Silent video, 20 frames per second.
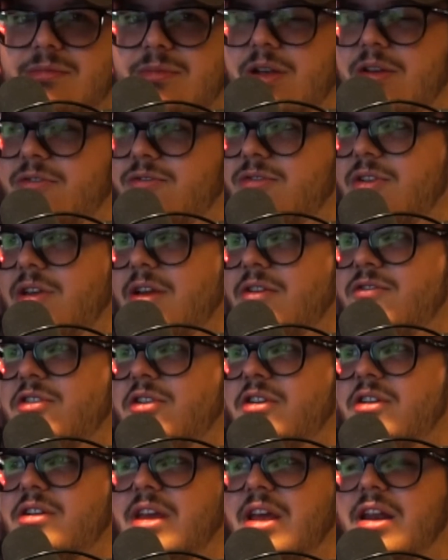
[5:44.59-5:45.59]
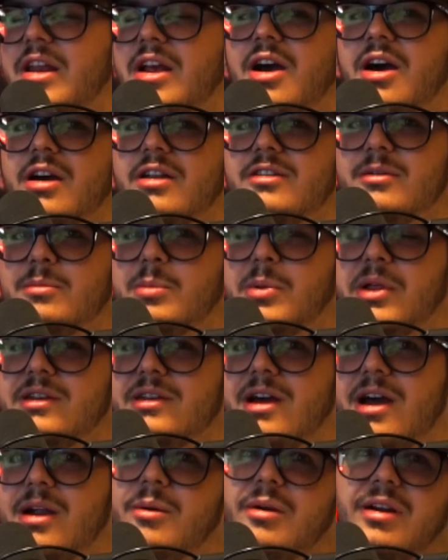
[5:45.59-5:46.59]
if you're getting on to play
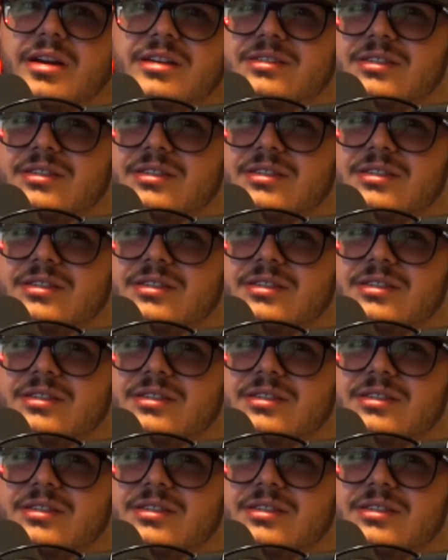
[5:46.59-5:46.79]
Die Rise.